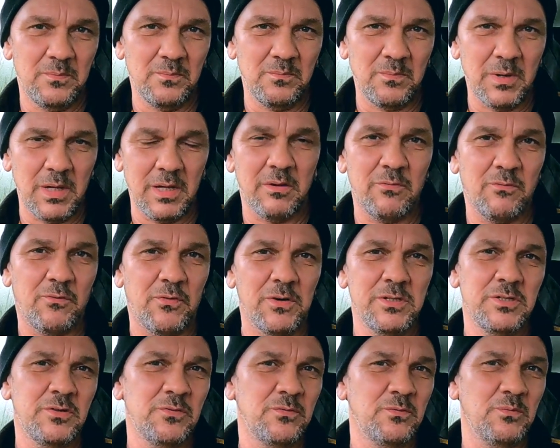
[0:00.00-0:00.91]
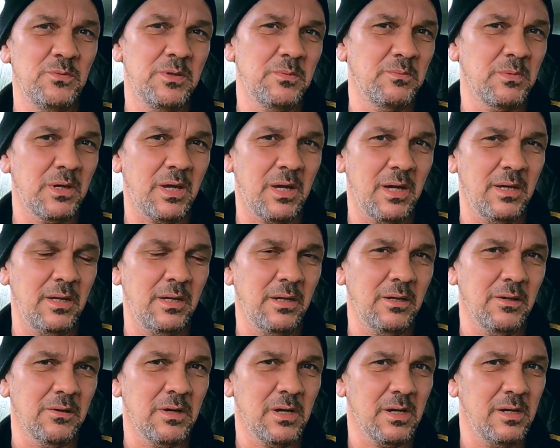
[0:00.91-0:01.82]
making friends with a
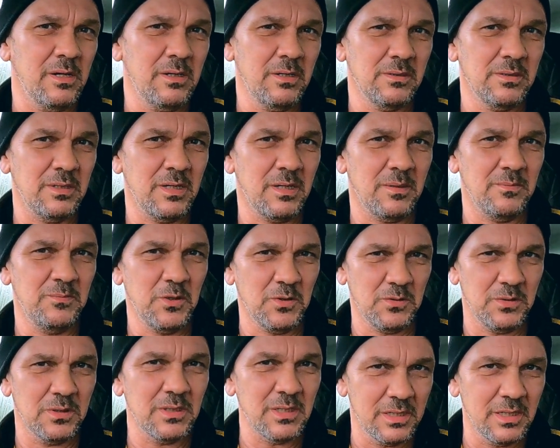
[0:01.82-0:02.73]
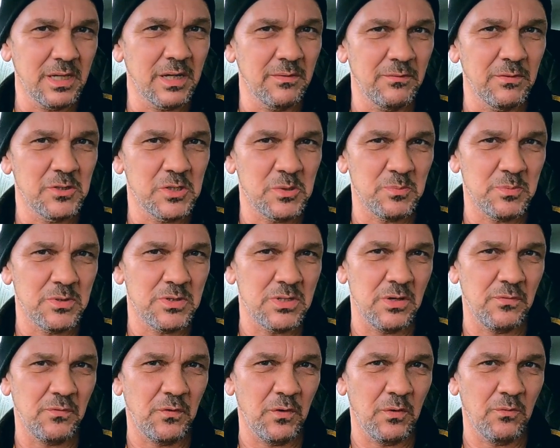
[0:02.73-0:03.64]
mechanic, okay? And I'm not going to give you
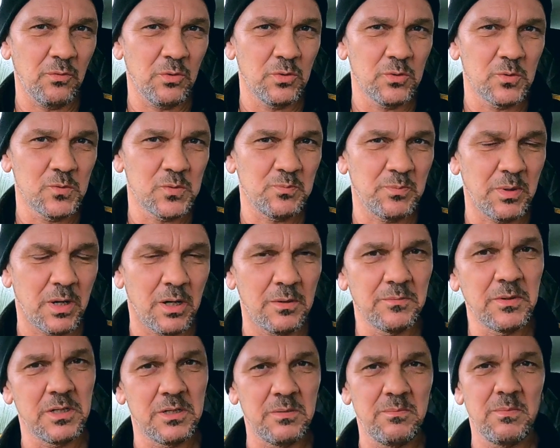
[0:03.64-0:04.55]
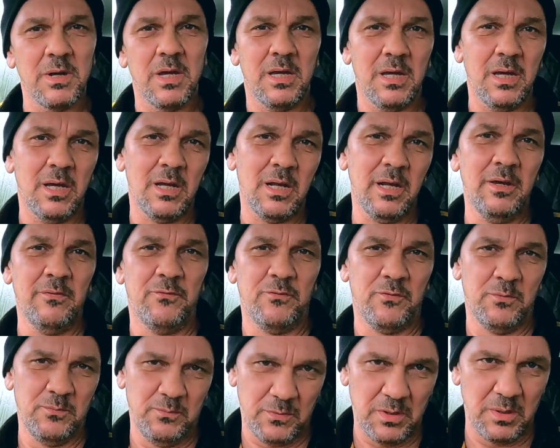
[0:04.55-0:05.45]
specific rules, but I'm going to make it clear
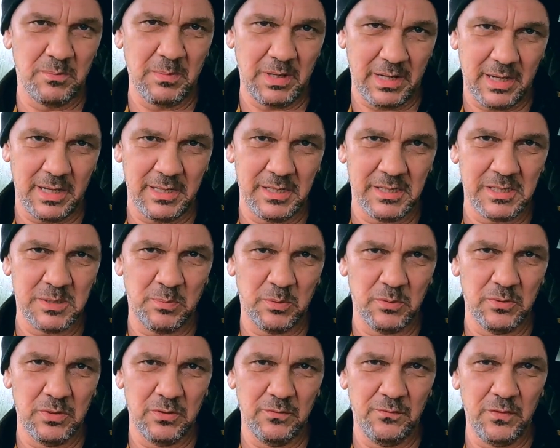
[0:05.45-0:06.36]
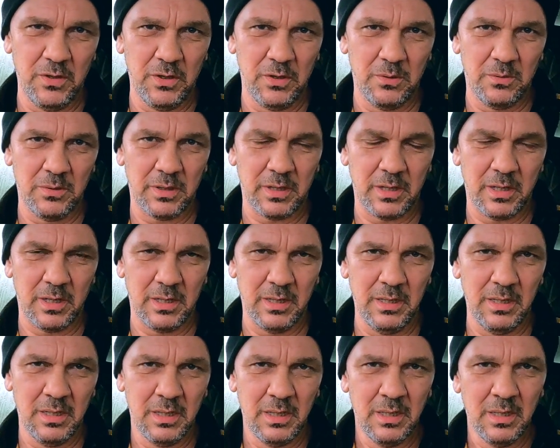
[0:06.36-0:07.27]
from a mechanic's point of view,
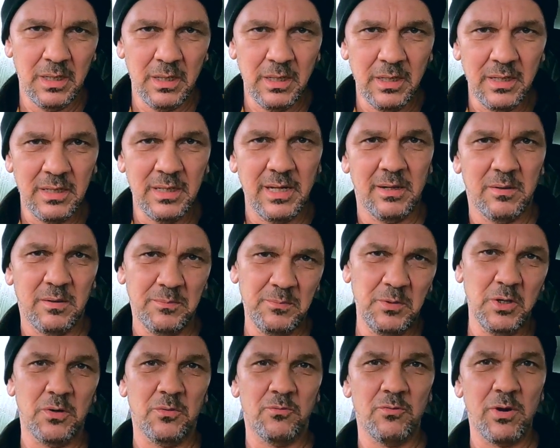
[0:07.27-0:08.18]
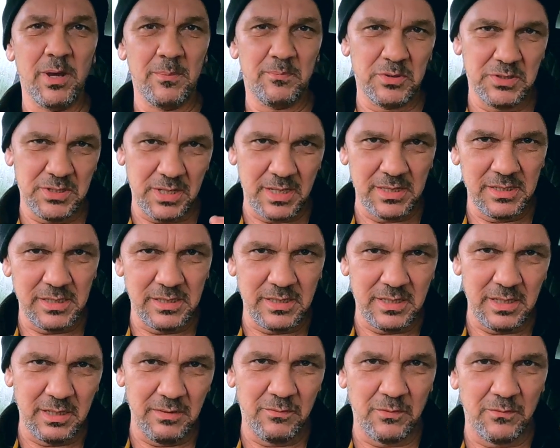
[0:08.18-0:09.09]
okay? Now, I'm not
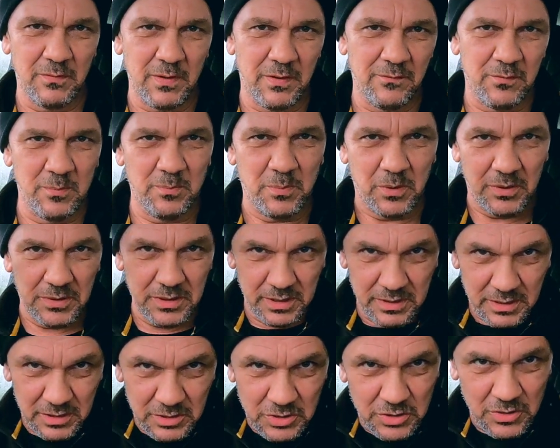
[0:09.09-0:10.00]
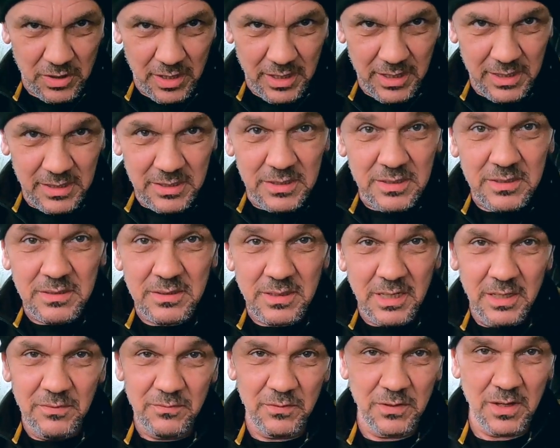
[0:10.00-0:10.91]
representative of everybody in the trade,
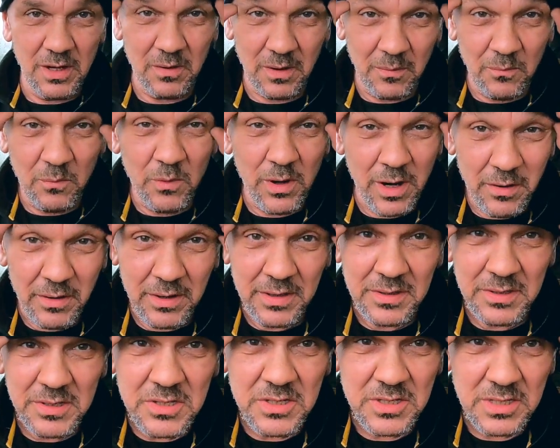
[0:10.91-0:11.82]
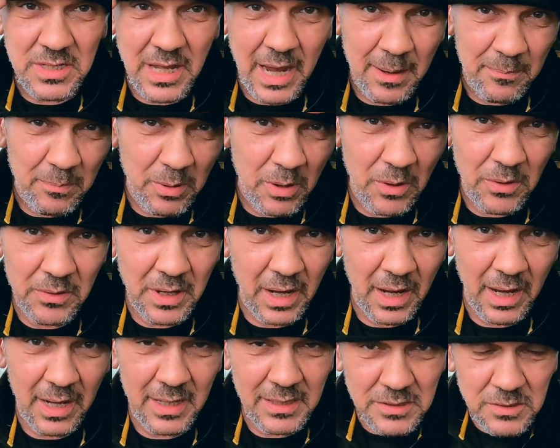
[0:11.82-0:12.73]
even though I'm wearing the Snap-on
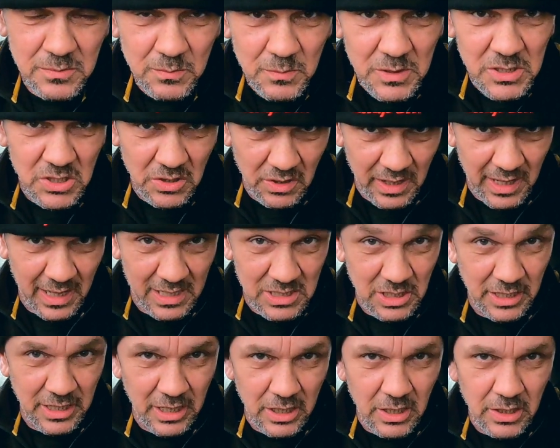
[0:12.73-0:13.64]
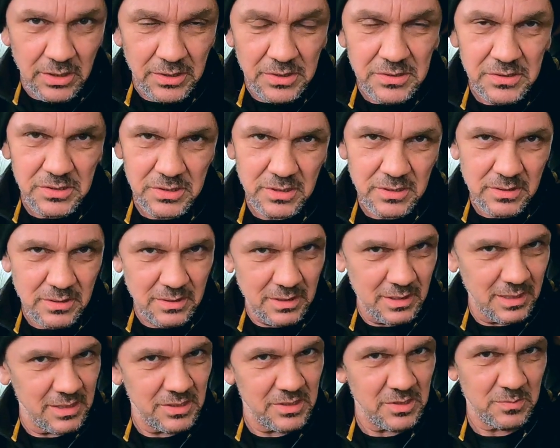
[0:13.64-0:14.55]
hat, which I actually earned,
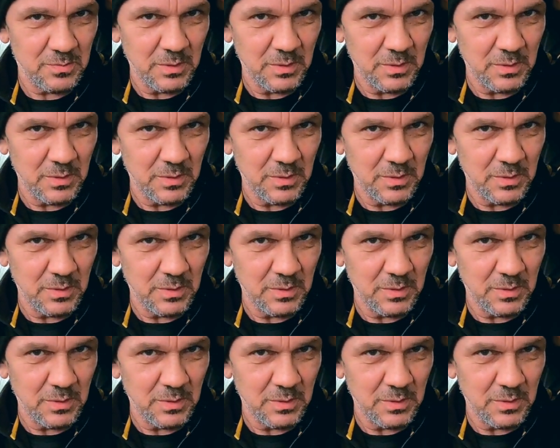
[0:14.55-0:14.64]
yes,